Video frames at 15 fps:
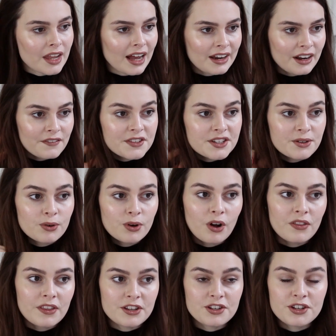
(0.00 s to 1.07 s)
And I've still
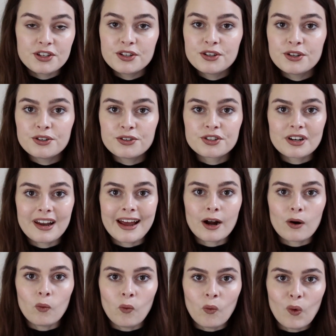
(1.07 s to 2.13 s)
got this huge
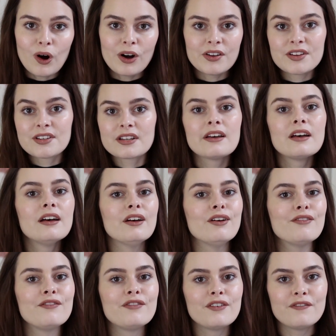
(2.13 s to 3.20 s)
like wad
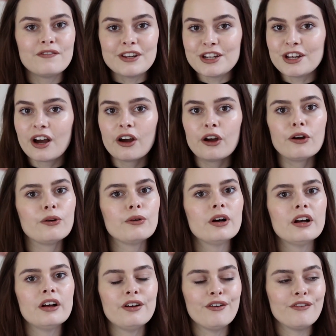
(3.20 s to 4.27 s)
of video,
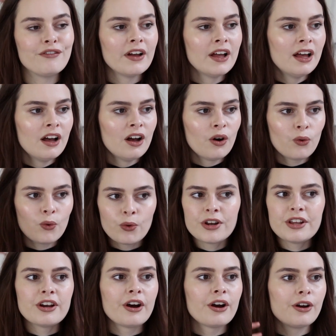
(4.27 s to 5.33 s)
of
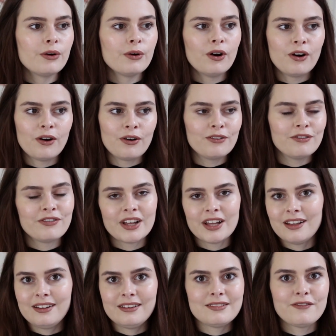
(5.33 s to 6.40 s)
audio, of
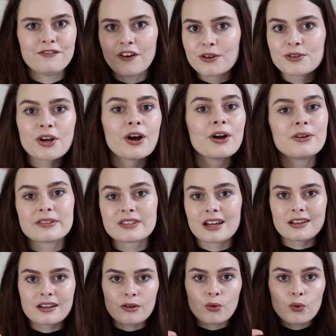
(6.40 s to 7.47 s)
photos,
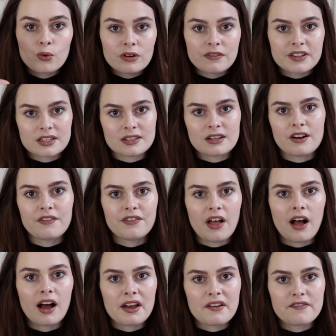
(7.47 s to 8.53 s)
like all of this stuff
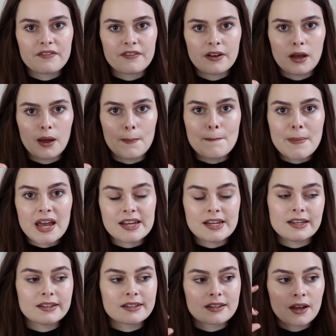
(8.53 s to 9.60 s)
that I've
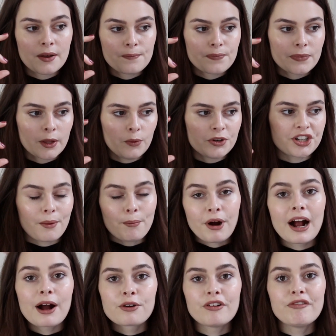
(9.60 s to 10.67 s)
made, which I'm
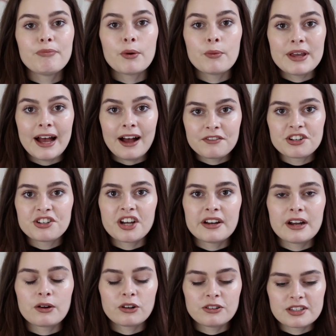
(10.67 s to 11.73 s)
proud of, but we have to
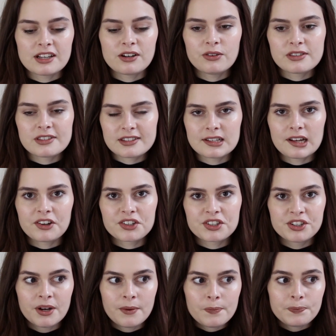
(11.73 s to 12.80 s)
churn out content on
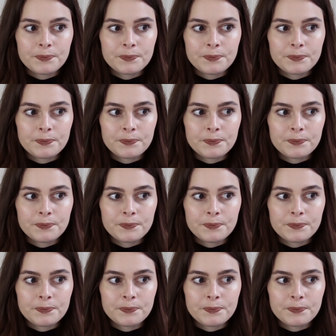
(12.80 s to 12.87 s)
such